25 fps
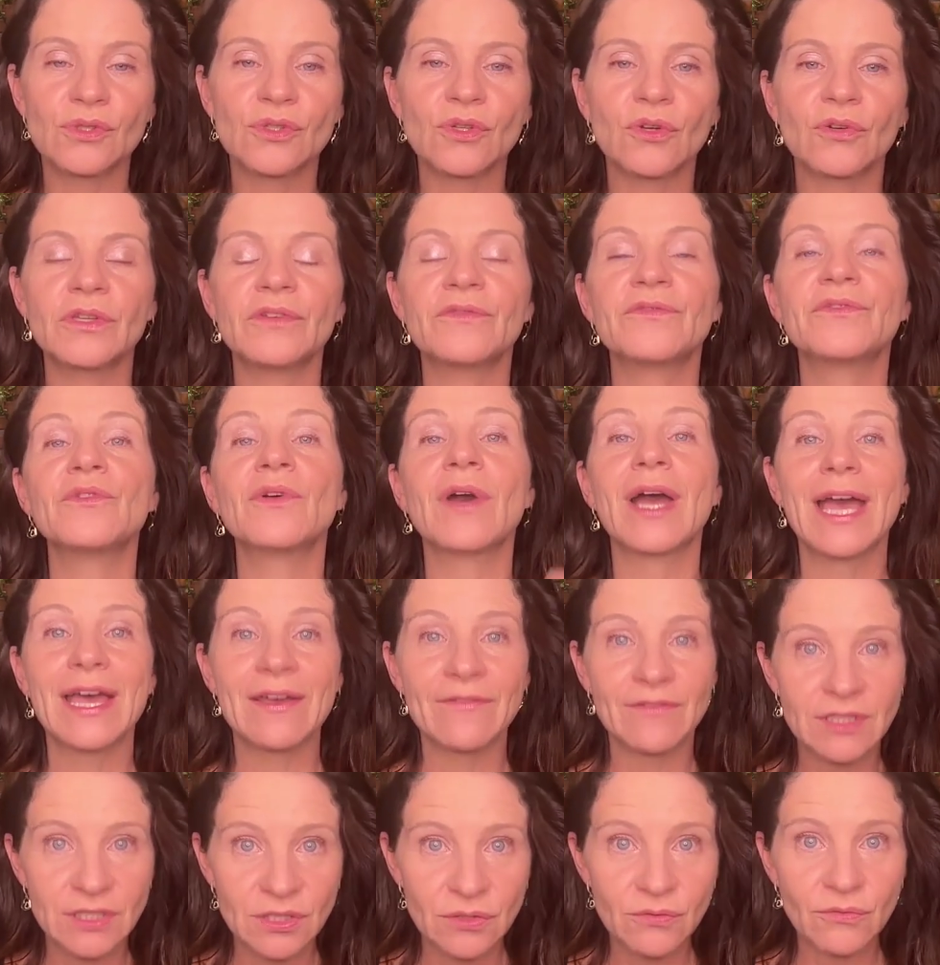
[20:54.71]
So if you
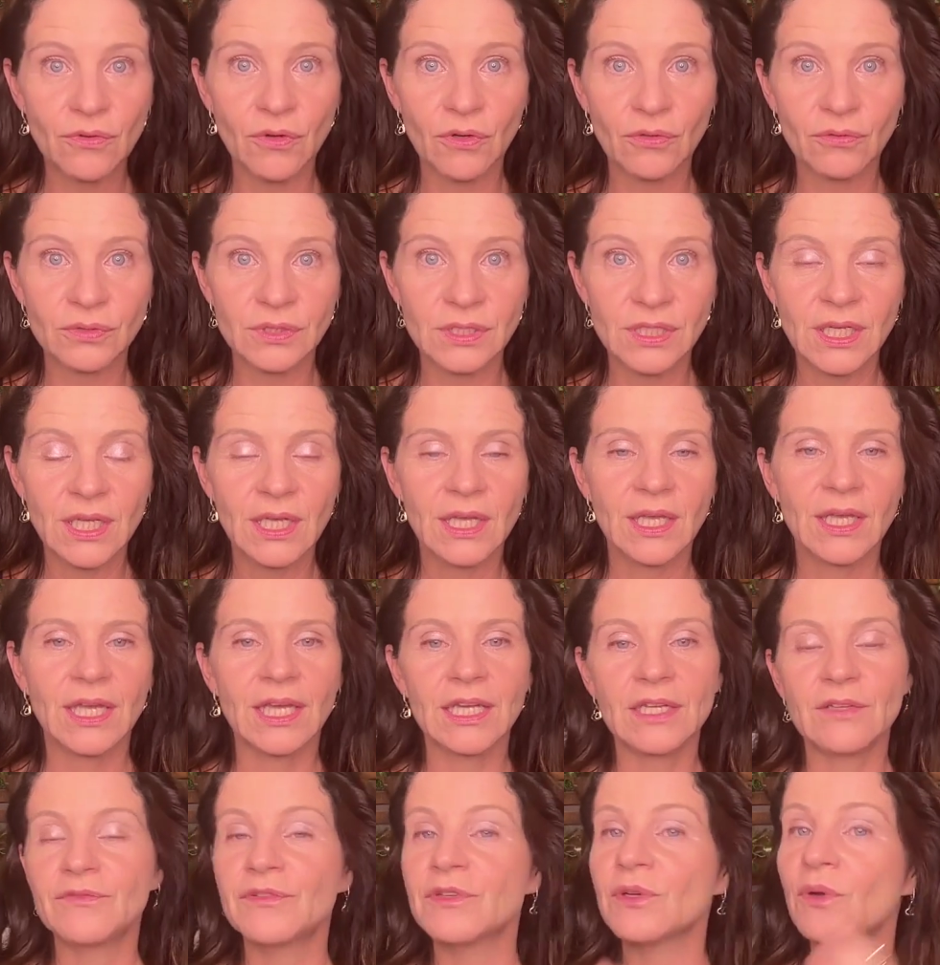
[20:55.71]
haven't enrolled and
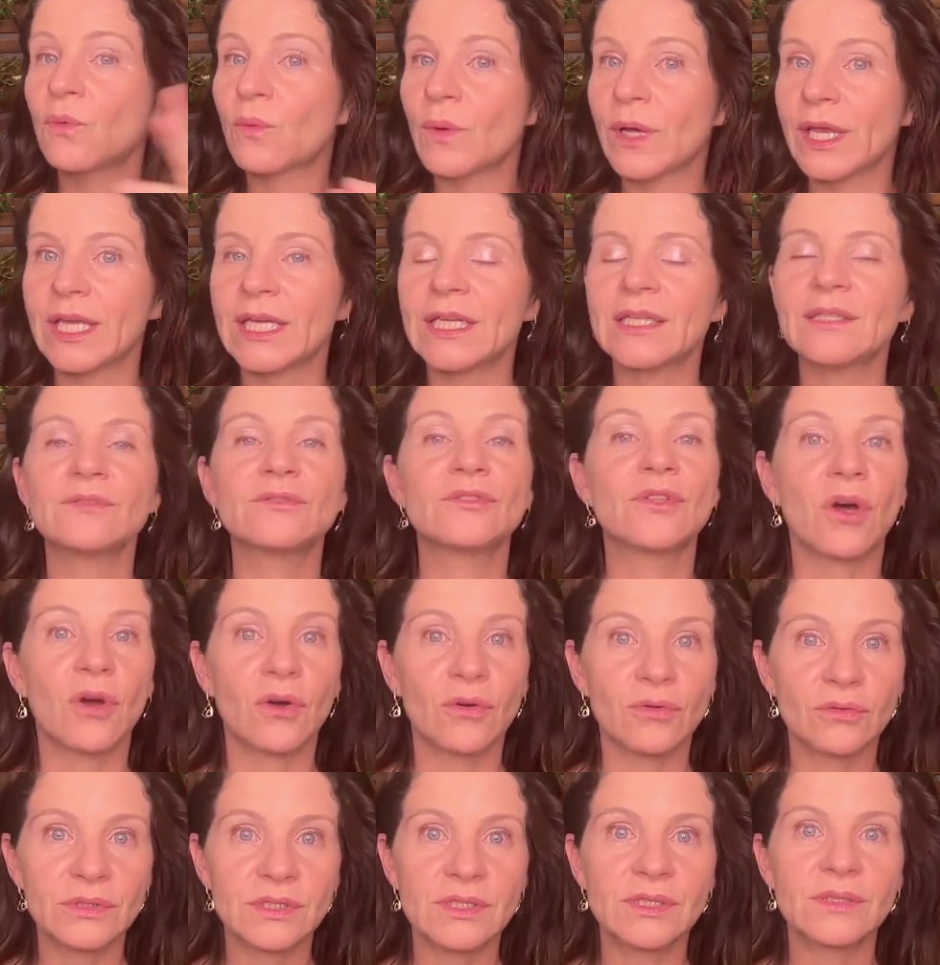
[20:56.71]
if you're waiting,
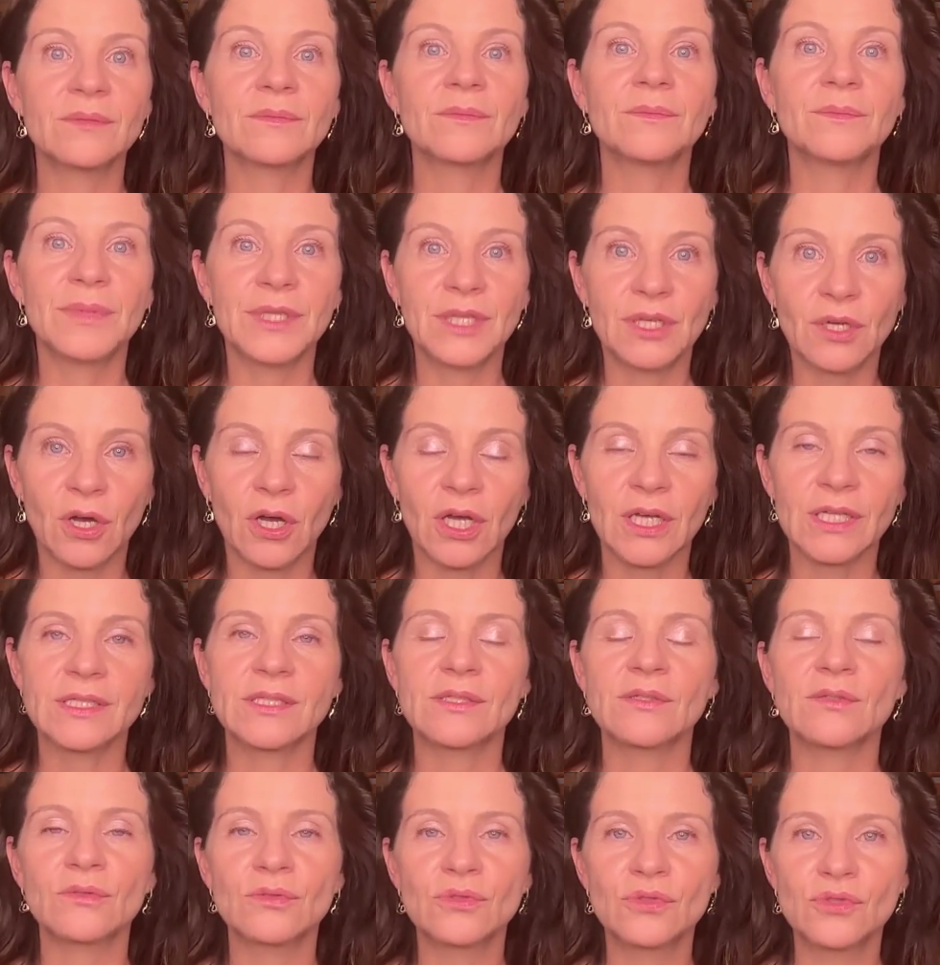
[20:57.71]
don't,
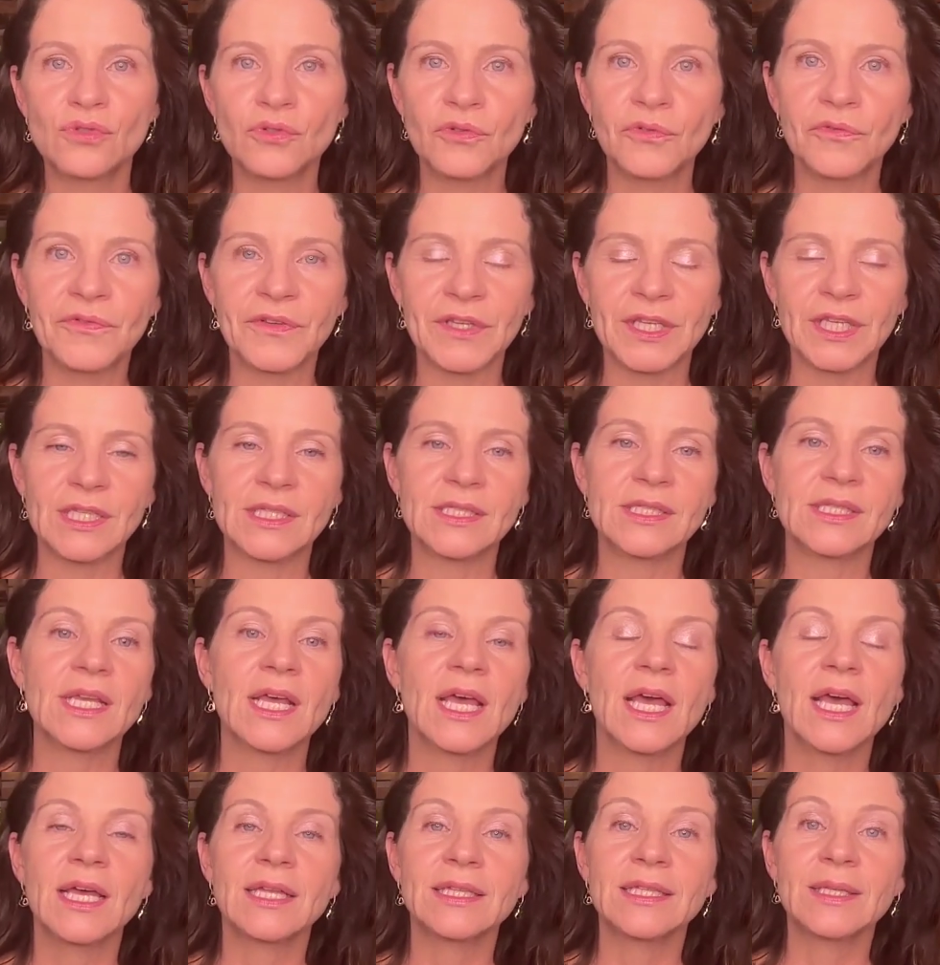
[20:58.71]
because 2 things.
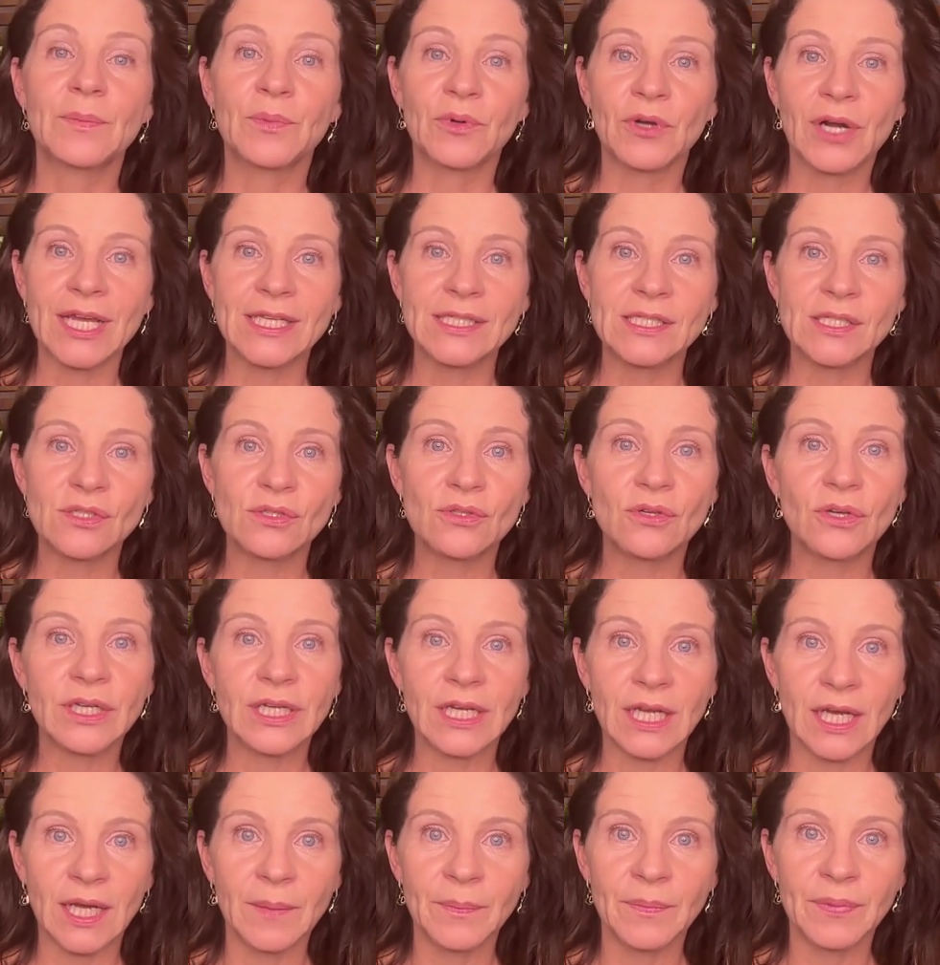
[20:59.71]
The price is
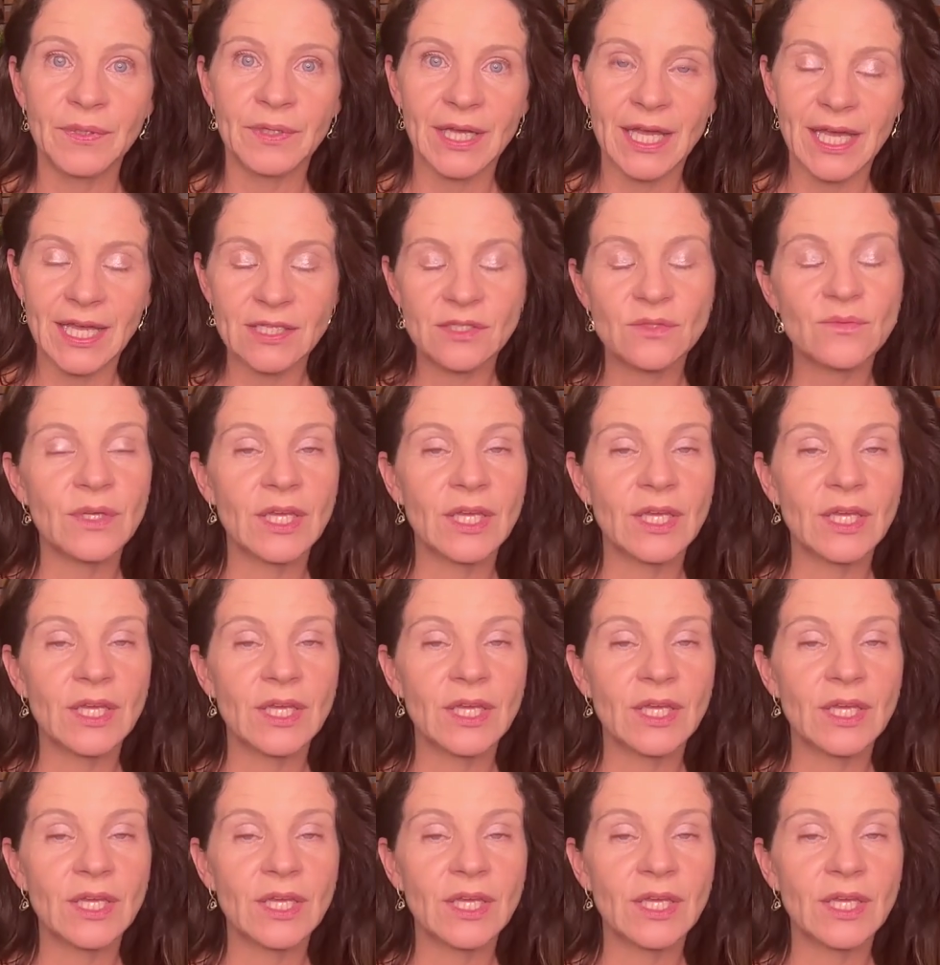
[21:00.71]
going up as